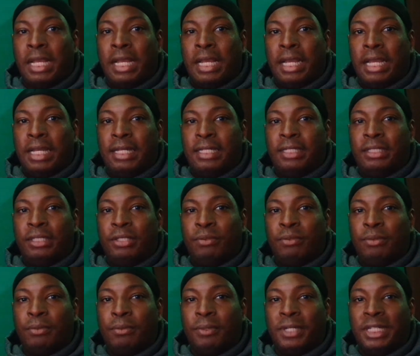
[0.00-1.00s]
And you
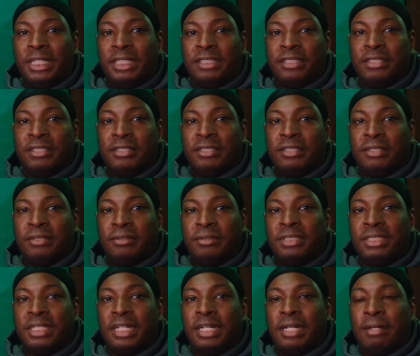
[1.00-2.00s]
will waste no
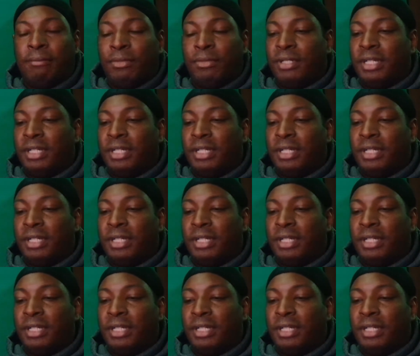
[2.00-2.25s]
time.